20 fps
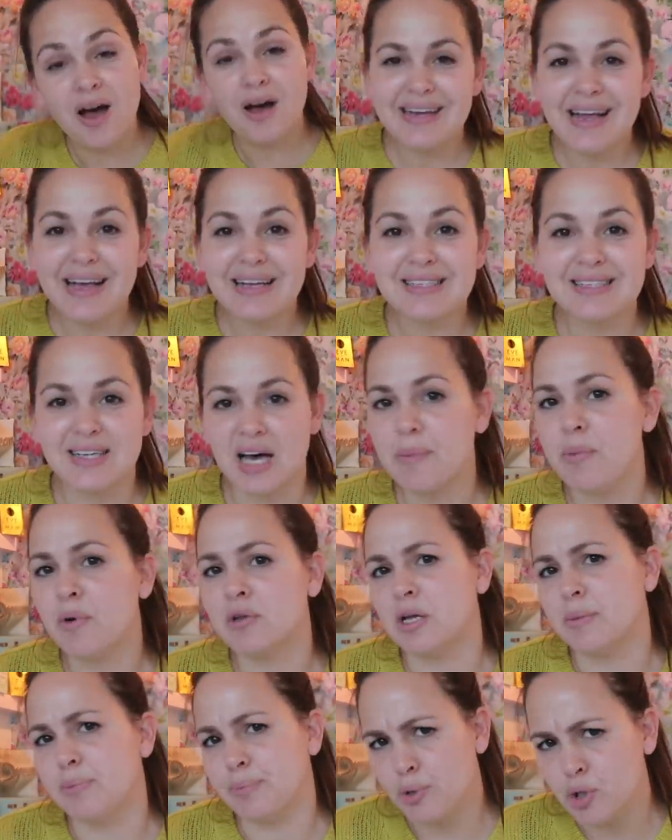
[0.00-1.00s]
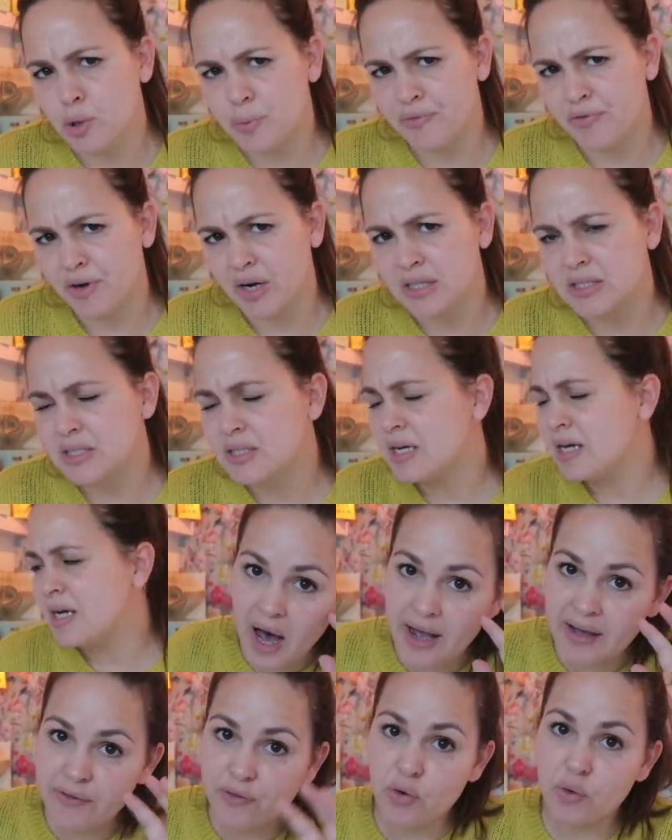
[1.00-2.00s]
Next up on the boob front,
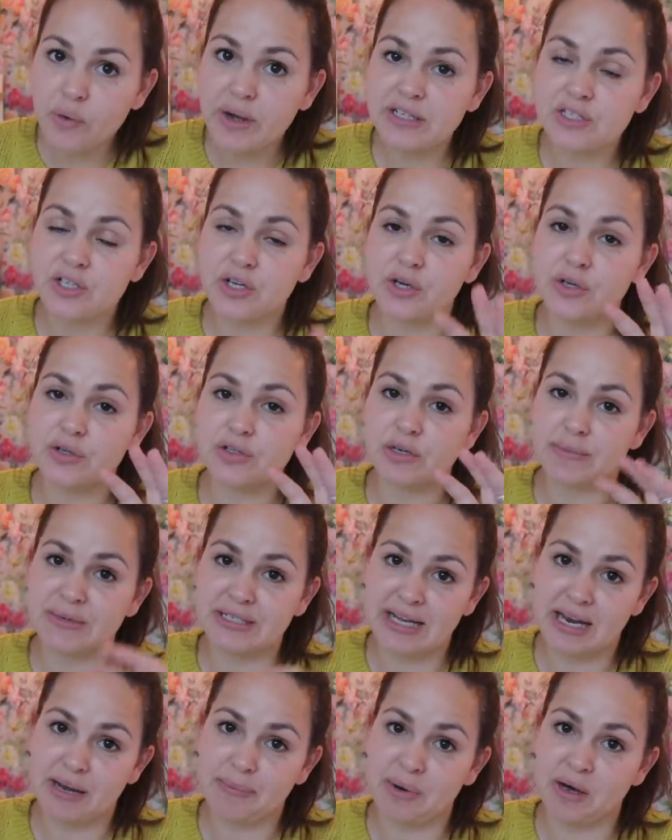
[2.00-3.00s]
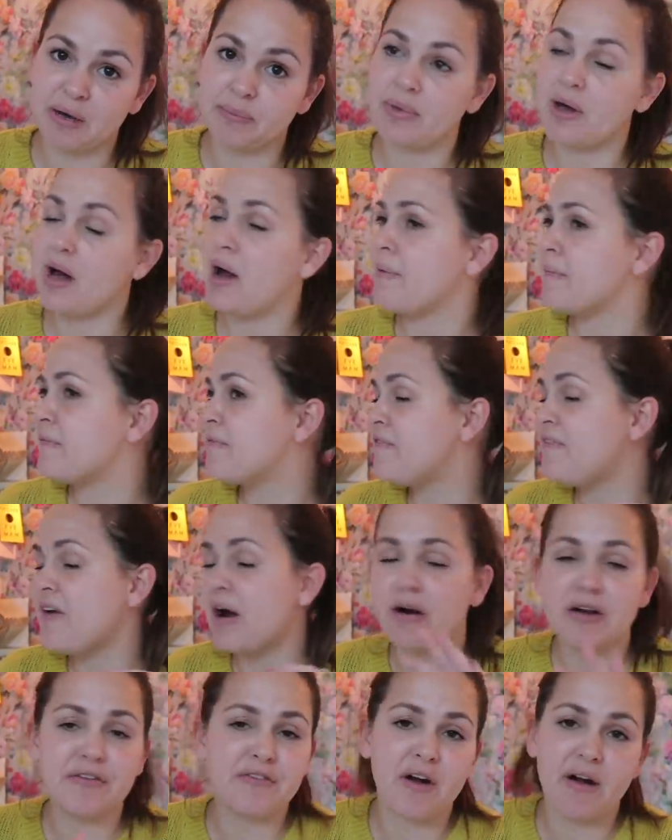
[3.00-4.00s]
I have always used a Medela pump. I'm
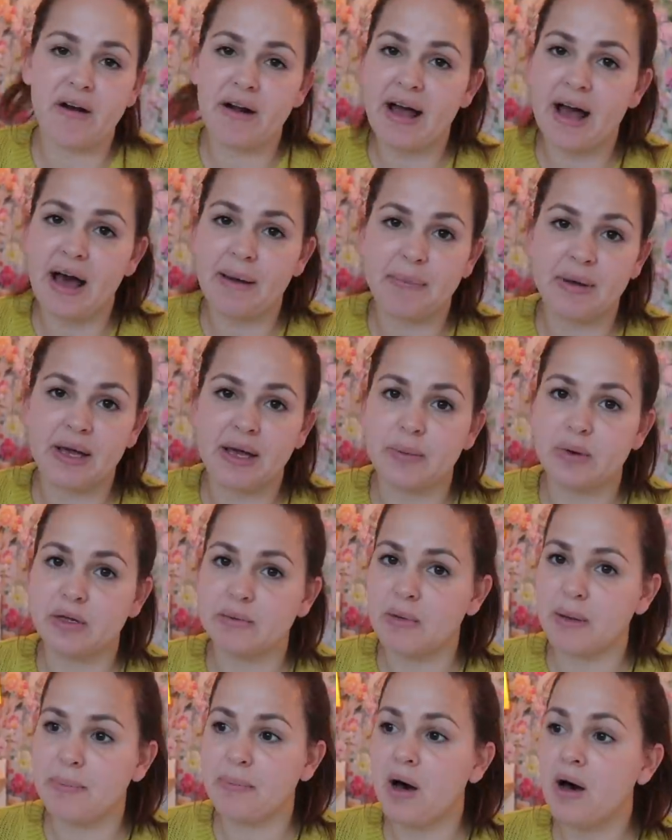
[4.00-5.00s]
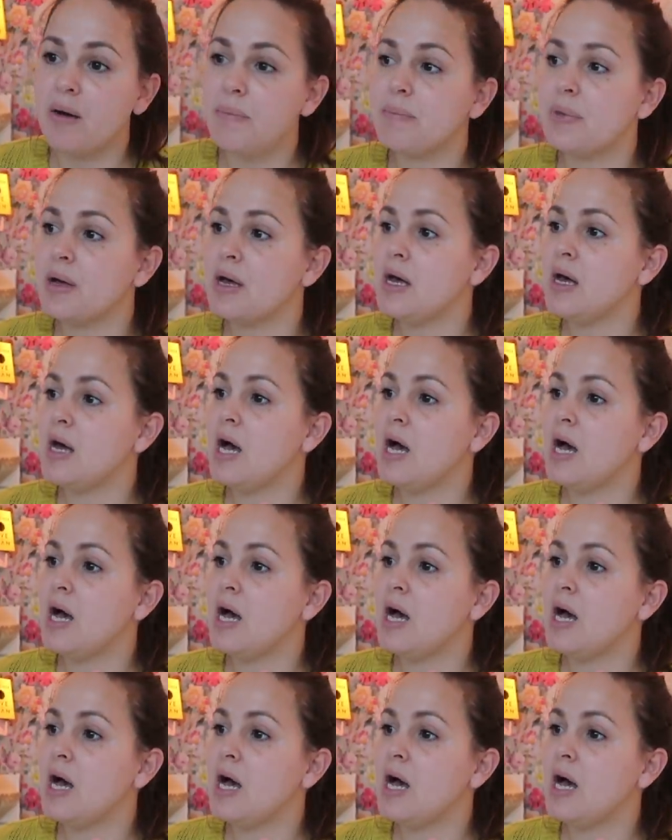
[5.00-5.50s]
very, very happy with my pump.